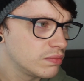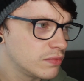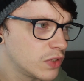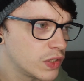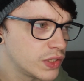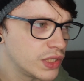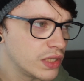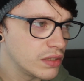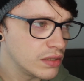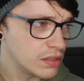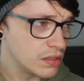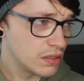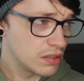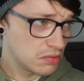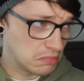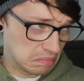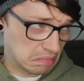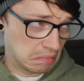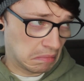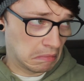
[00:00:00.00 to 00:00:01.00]
questions?
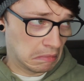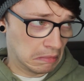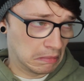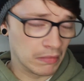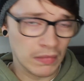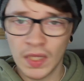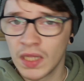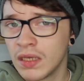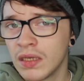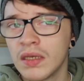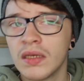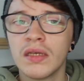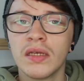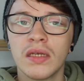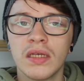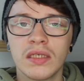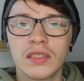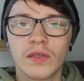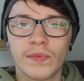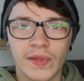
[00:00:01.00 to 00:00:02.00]

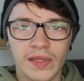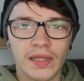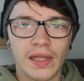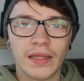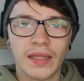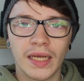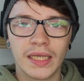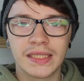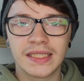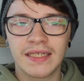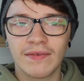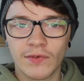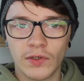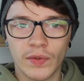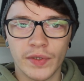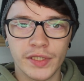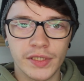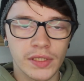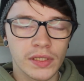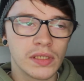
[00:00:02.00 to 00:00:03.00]
Something like that. 7
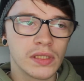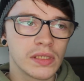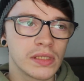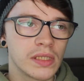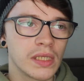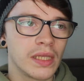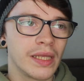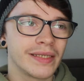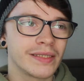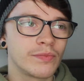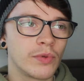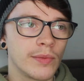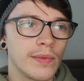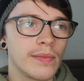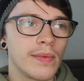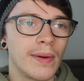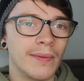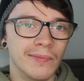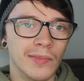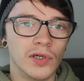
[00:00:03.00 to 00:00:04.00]
questions. That's probably
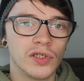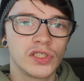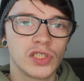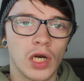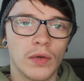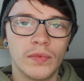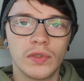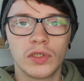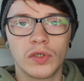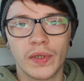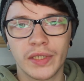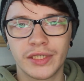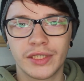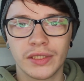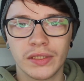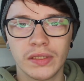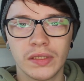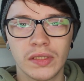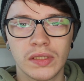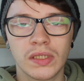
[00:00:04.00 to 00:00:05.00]
my most common
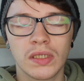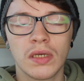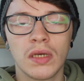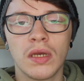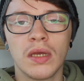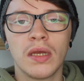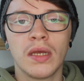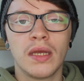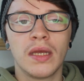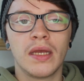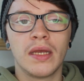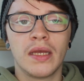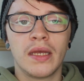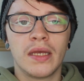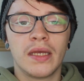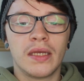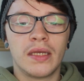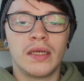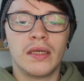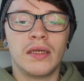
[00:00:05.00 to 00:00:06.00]
questions.
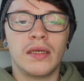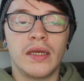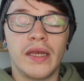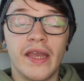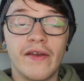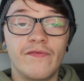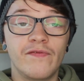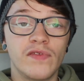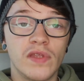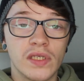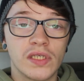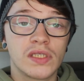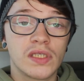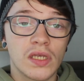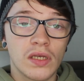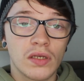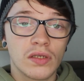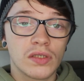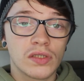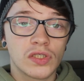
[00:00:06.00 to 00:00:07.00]
If there's
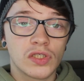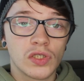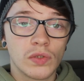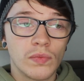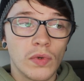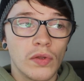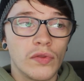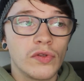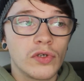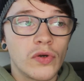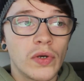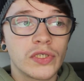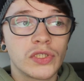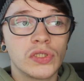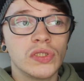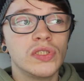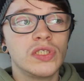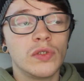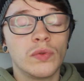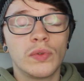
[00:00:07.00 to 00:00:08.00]
some other
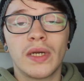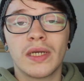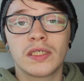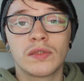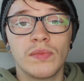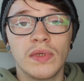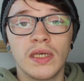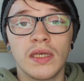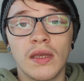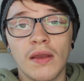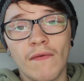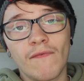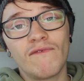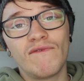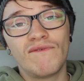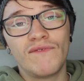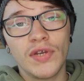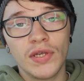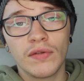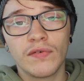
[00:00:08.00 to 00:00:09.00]
questions you want to ask me,
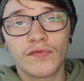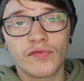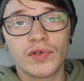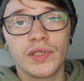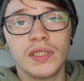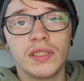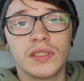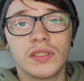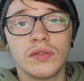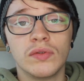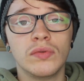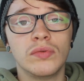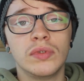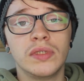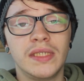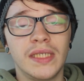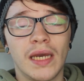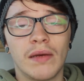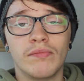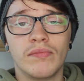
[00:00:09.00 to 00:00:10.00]
feel free to
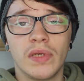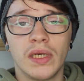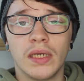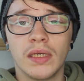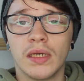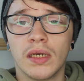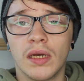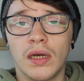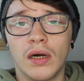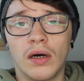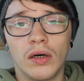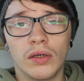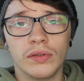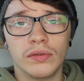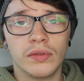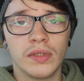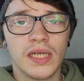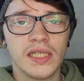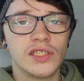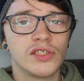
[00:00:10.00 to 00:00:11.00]
DM me on
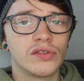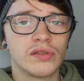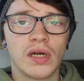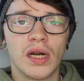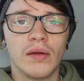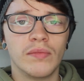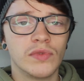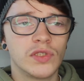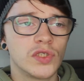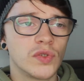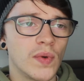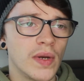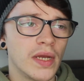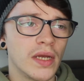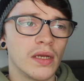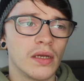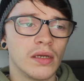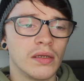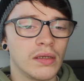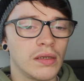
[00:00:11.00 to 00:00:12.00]
Instagram,
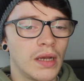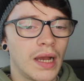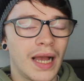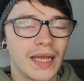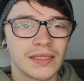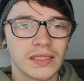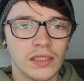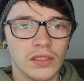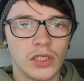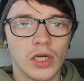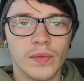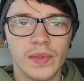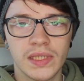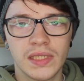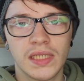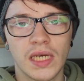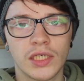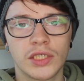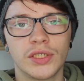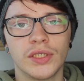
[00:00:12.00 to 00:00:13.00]
Twitter, ask in the comments
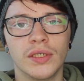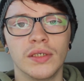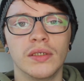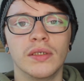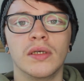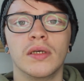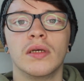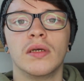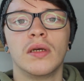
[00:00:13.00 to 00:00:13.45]
section,